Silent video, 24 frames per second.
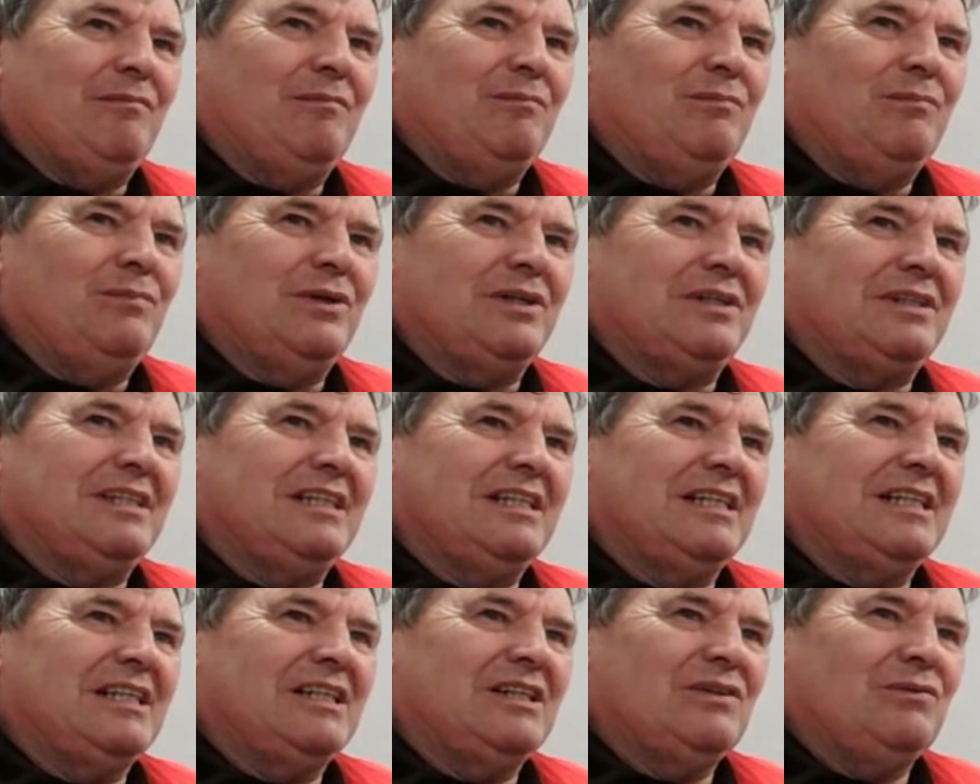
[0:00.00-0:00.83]
But
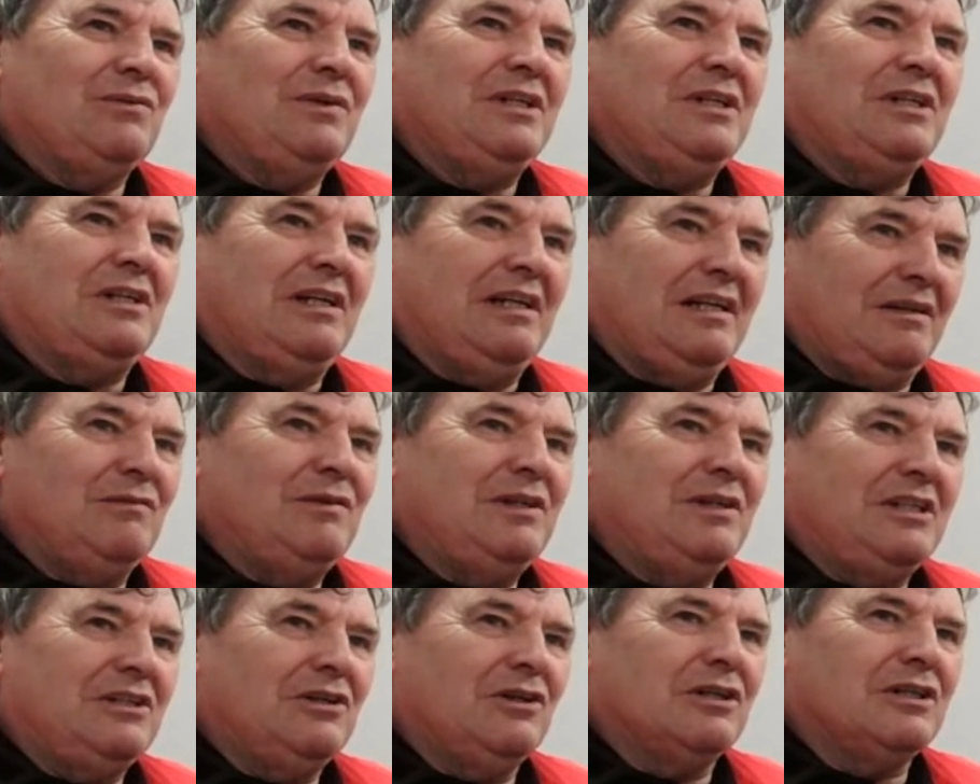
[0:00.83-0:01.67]
we
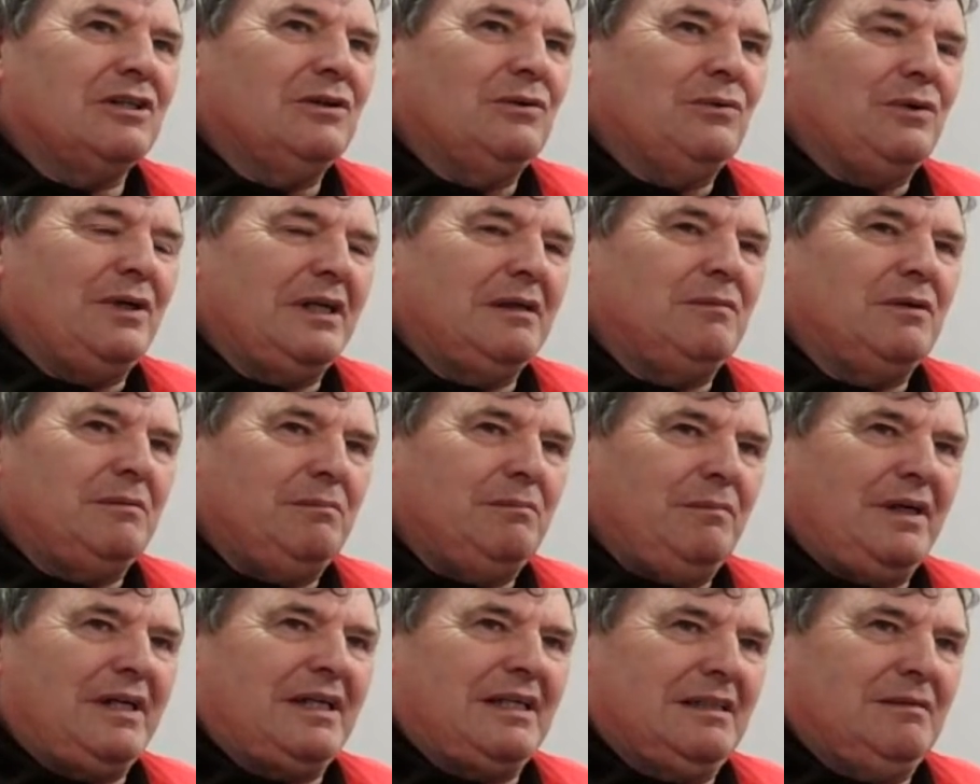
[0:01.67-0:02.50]
talk away about
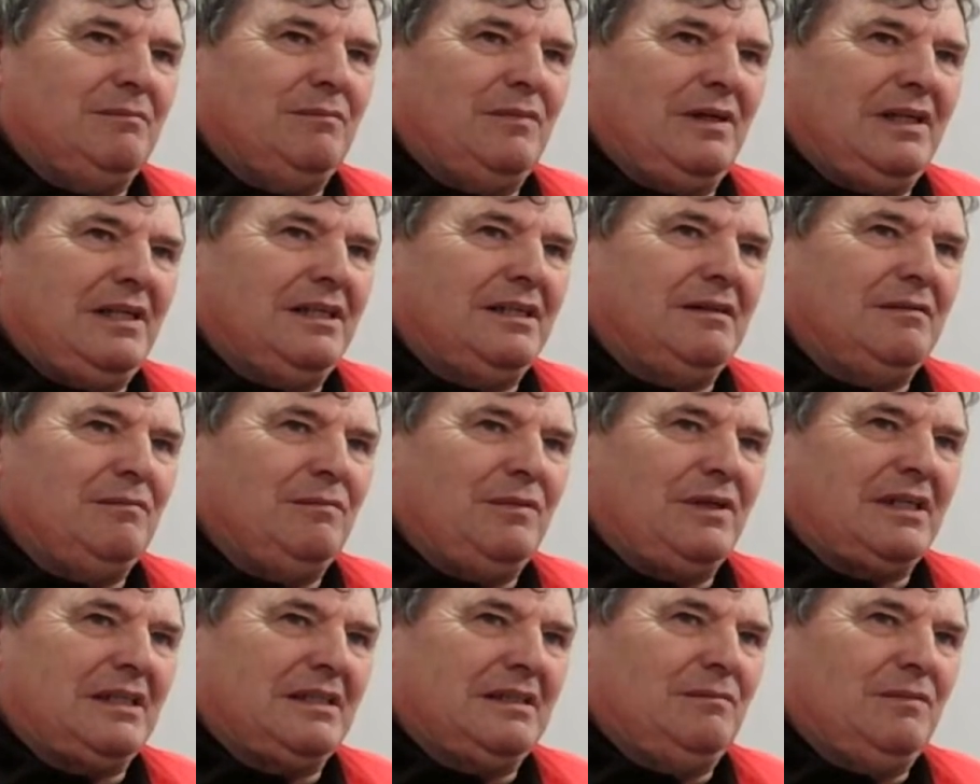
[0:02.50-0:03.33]
making the
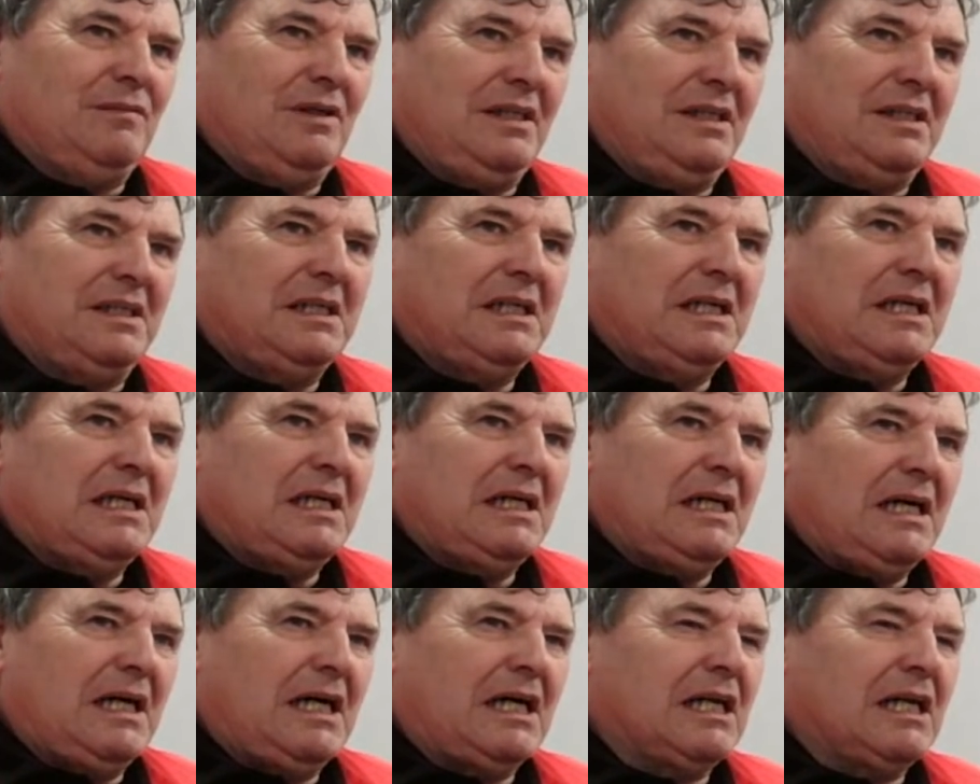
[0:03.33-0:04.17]
$1 million.
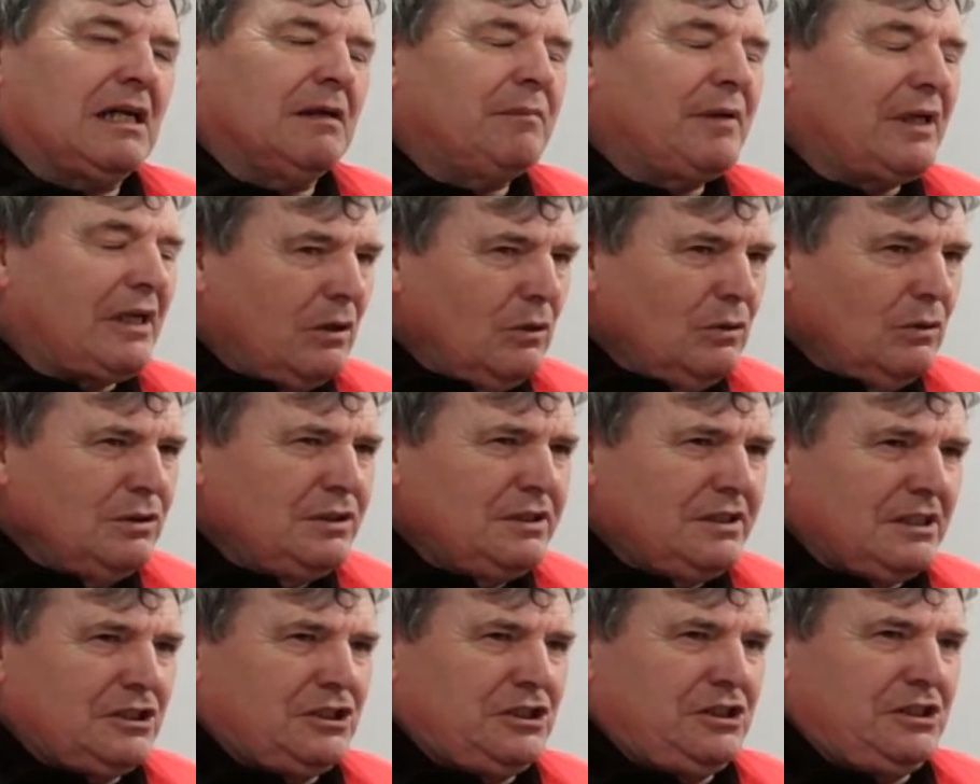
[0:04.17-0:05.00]
It'll be close
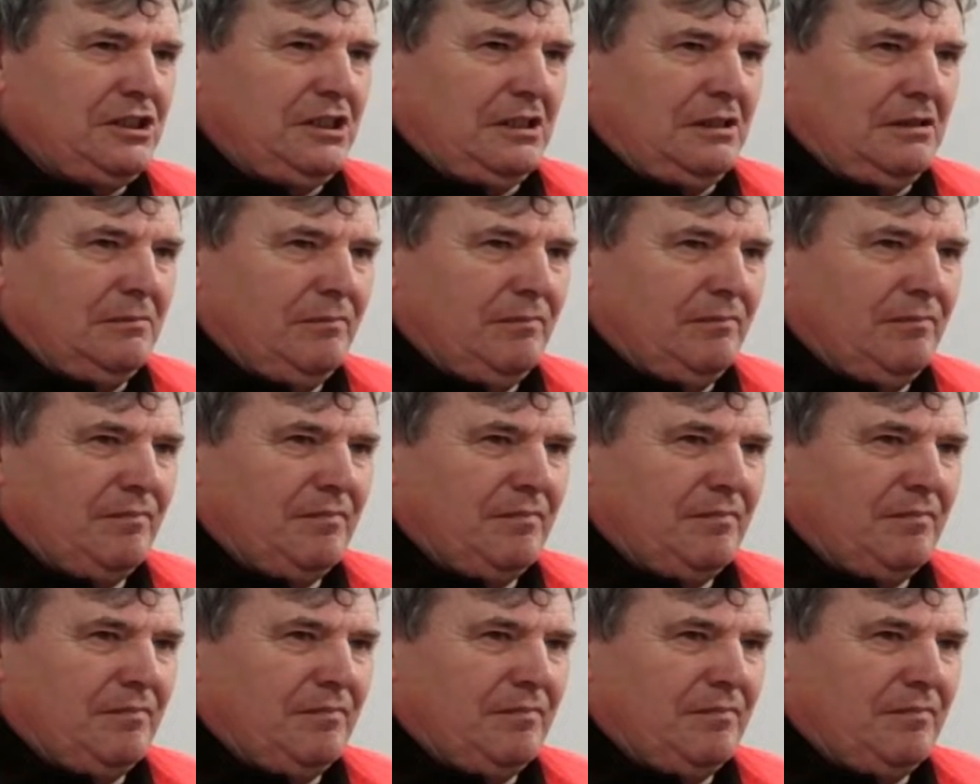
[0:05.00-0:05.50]
this year.